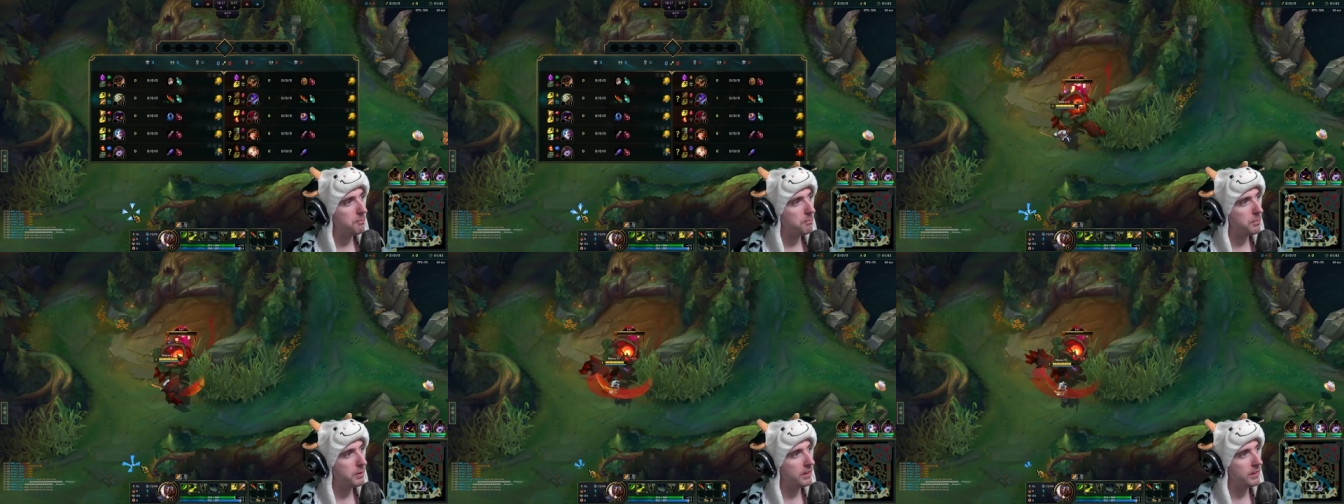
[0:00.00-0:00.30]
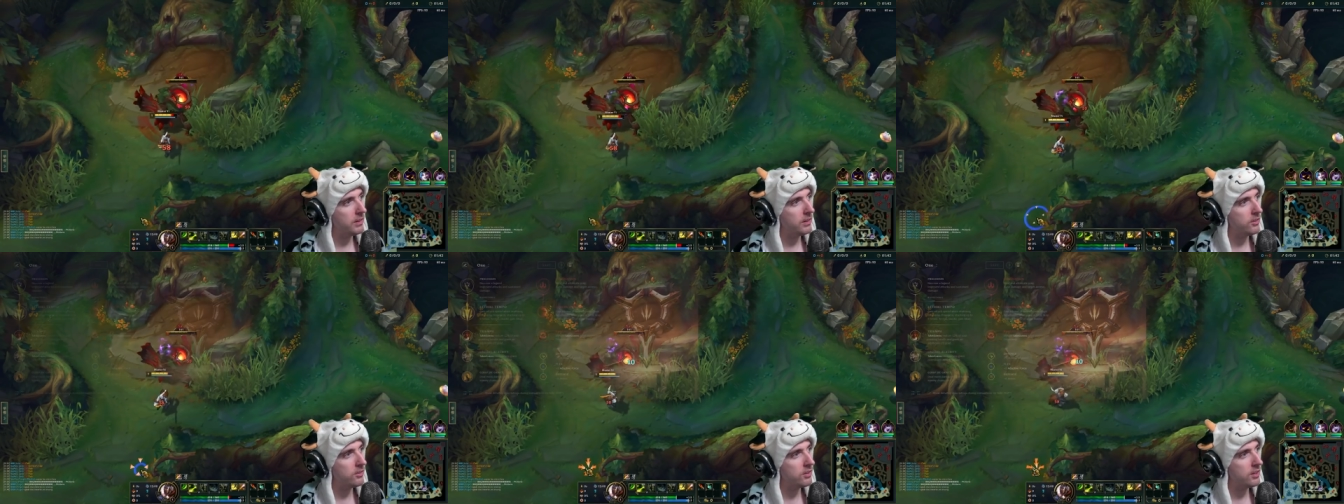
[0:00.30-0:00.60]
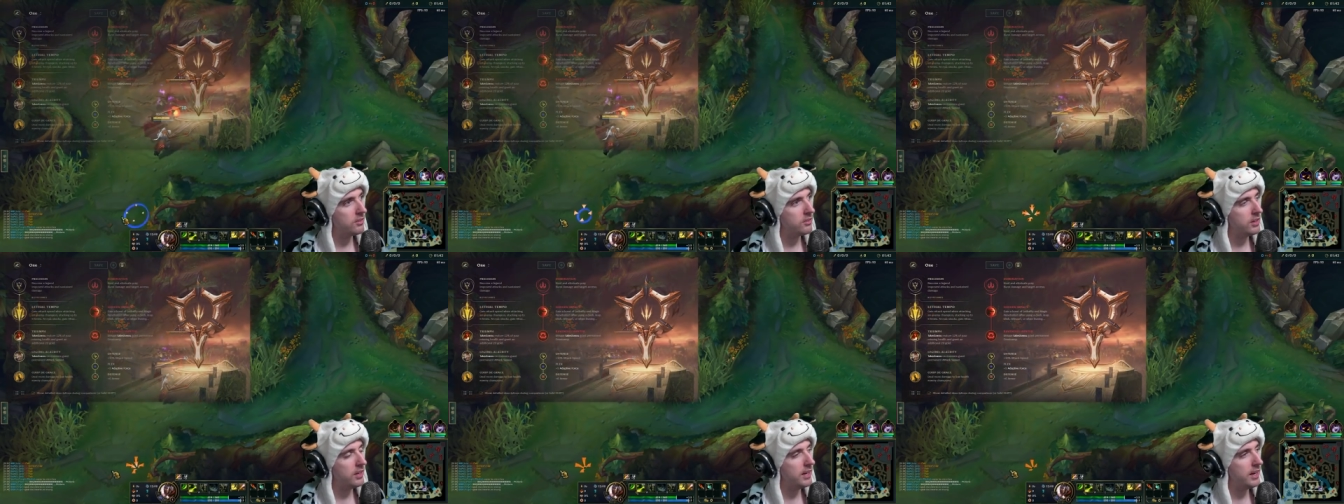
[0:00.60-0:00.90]
Because
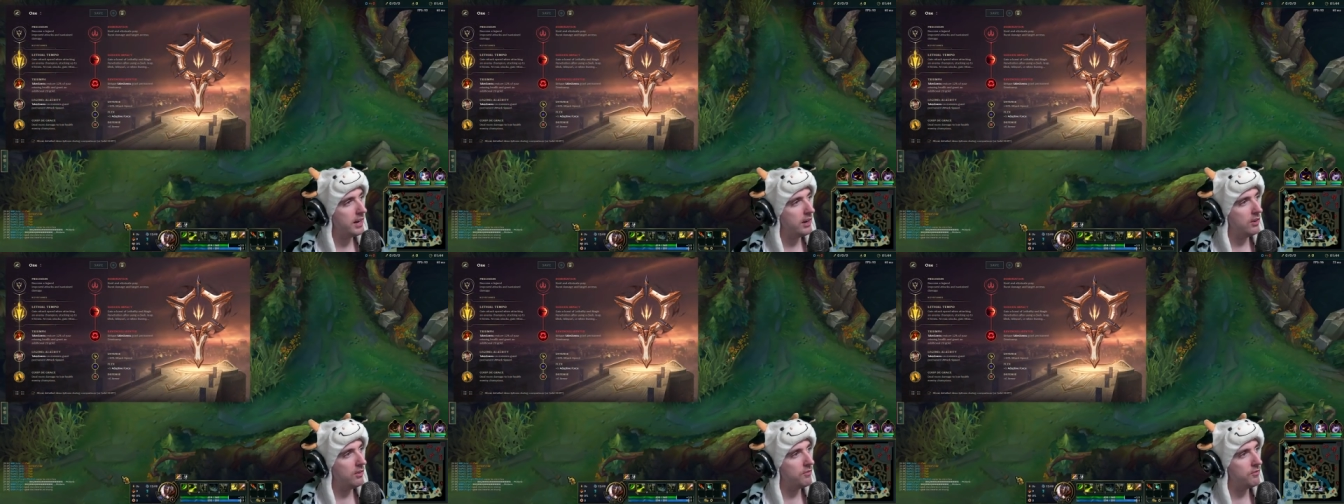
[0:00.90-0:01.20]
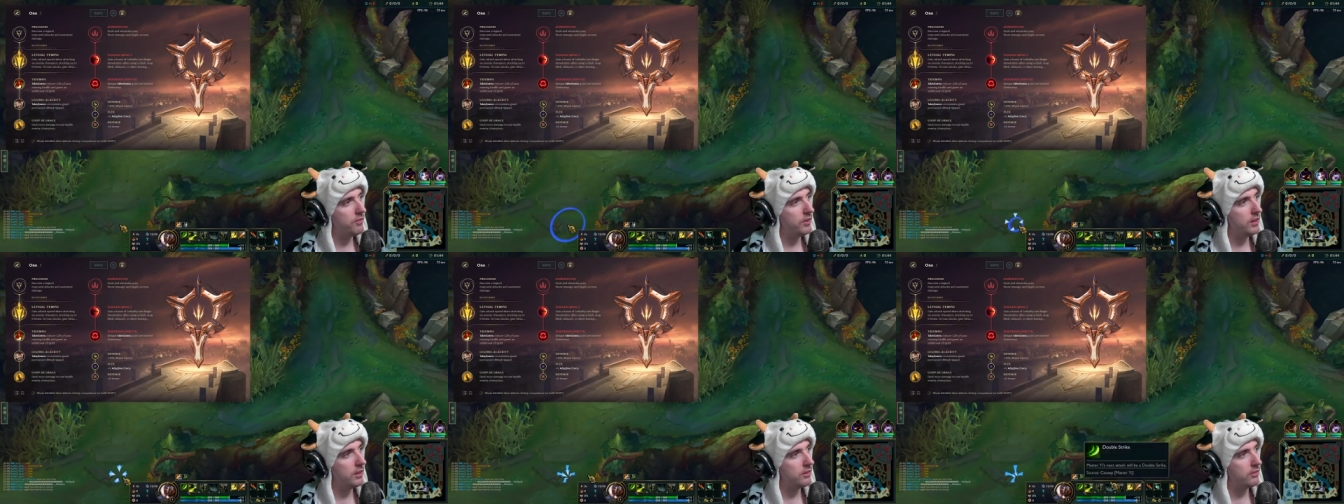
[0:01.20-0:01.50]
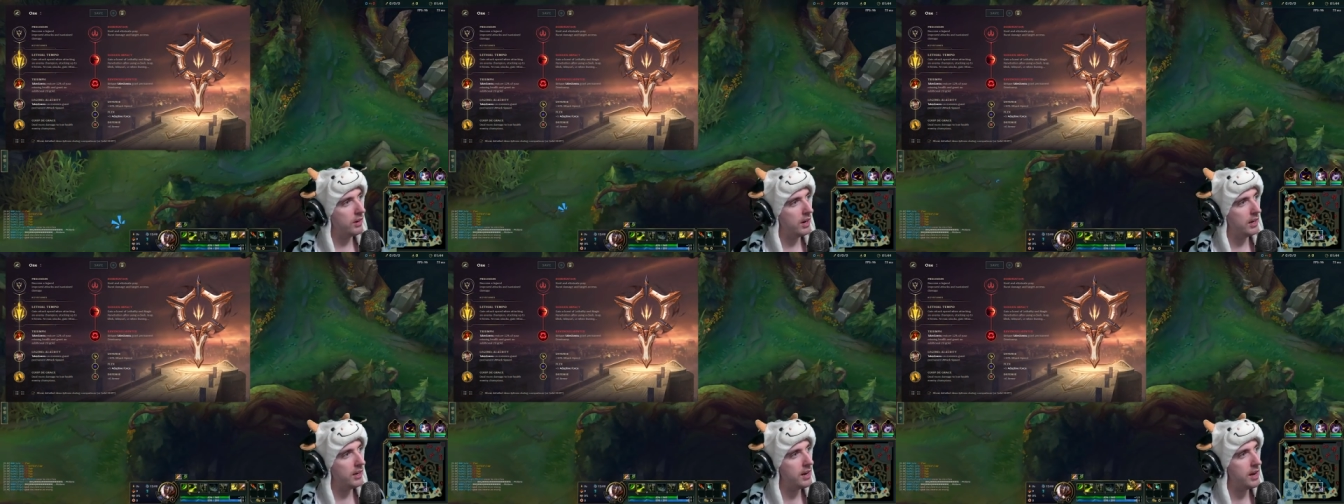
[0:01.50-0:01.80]
that's kind of how I'm feeling
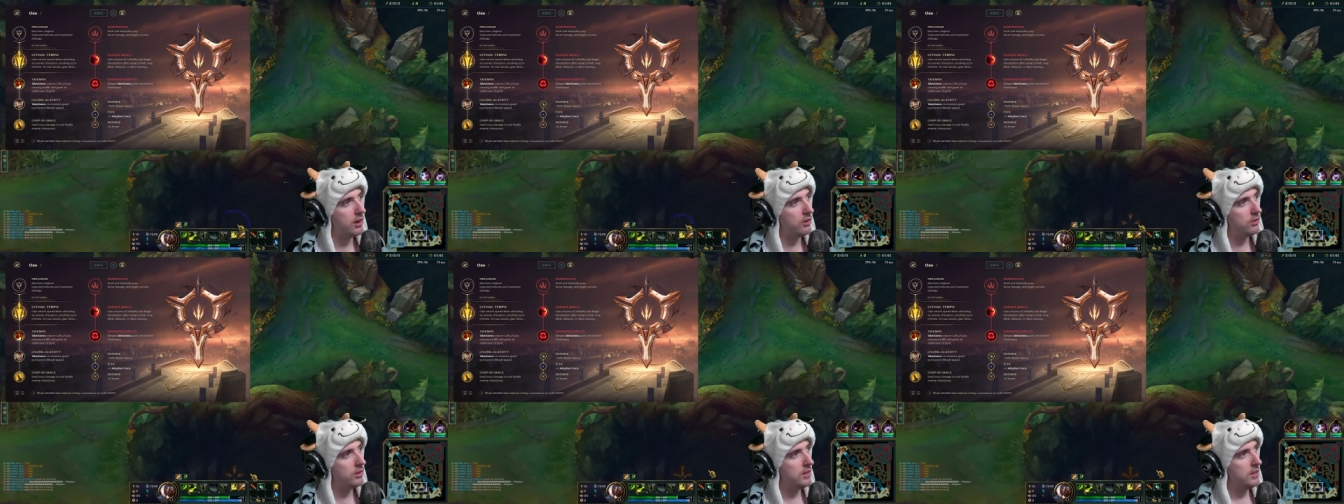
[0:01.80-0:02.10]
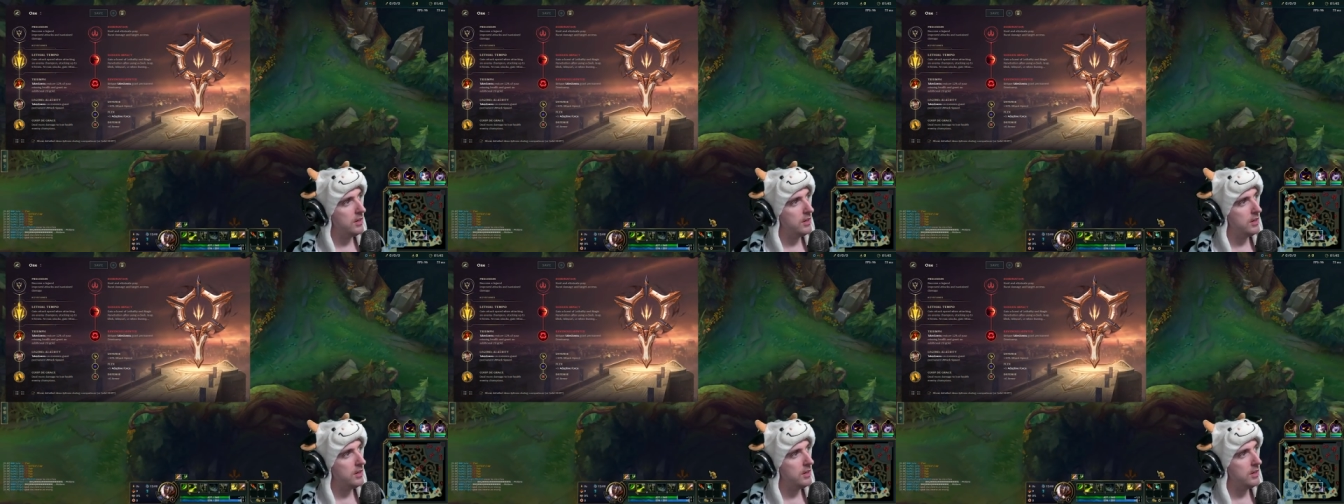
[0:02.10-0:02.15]
right now.